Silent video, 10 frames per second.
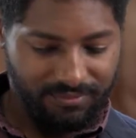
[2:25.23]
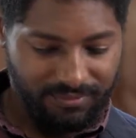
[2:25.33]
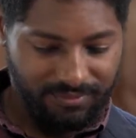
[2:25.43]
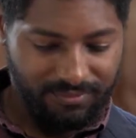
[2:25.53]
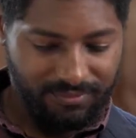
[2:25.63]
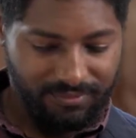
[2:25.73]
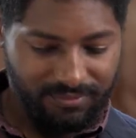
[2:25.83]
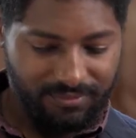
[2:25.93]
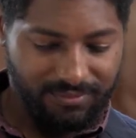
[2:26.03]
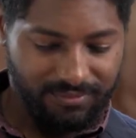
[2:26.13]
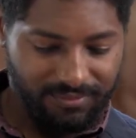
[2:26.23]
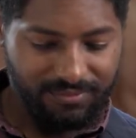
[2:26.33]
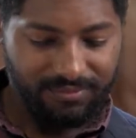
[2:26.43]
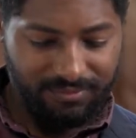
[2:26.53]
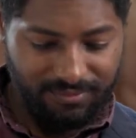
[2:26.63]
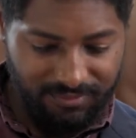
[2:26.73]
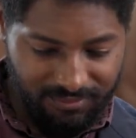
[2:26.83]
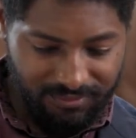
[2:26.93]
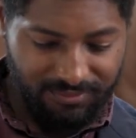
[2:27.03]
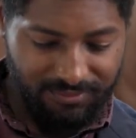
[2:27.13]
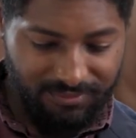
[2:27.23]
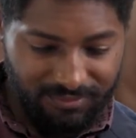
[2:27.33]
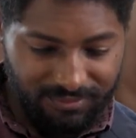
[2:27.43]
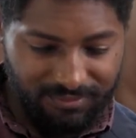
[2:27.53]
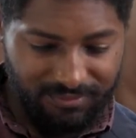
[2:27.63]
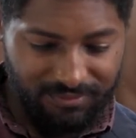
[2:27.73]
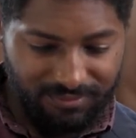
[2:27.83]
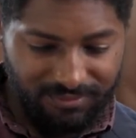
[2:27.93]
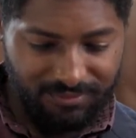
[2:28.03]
second piece that you mentioned, the second question about